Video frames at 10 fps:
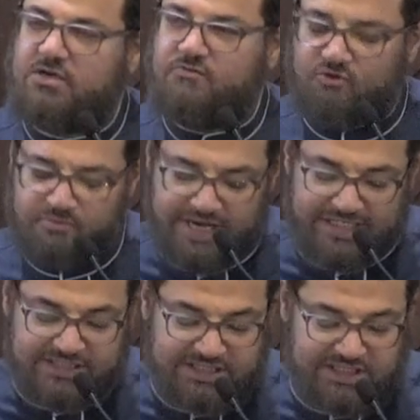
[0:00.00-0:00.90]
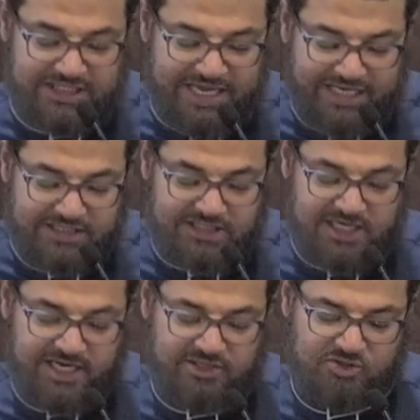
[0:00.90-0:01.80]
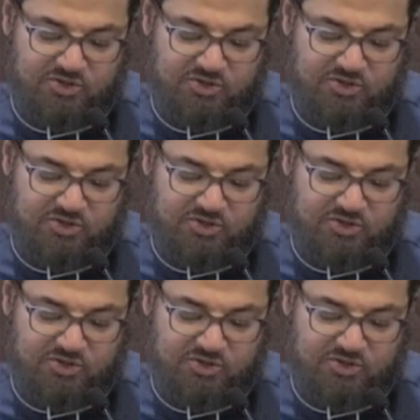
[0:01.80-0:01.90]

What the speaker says: from 1989 to